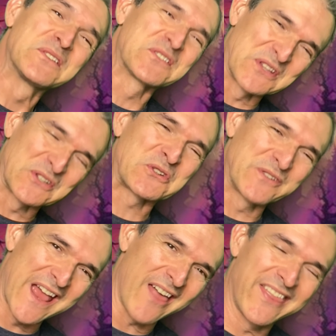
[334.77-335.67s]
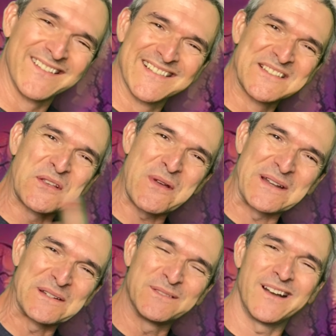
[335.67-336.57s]
Sister Death. See what I
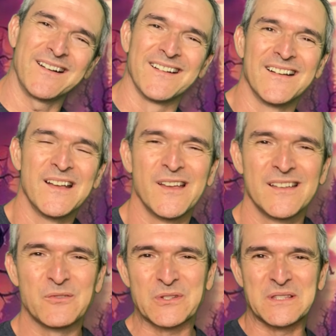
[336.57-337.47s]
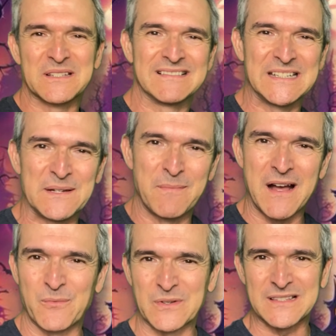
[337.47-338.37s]
did there? It was the DD Buy
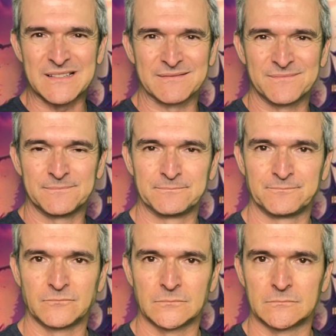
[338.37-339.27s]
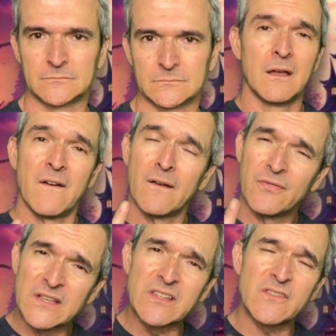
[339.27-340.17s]
was the.
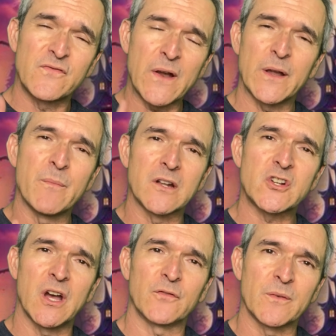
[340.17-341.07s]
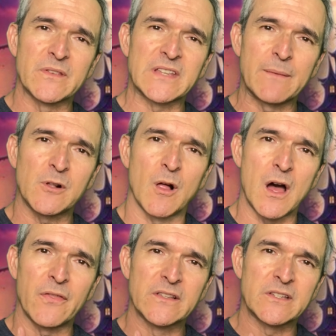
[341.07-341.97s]
This is very much cut from the same
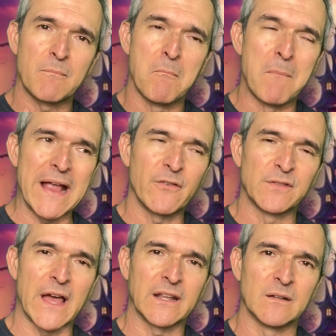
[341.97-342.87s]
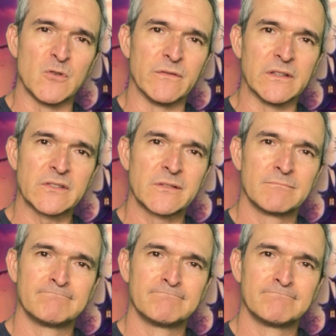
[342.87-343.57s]
cloth as Mike Flanagan movies.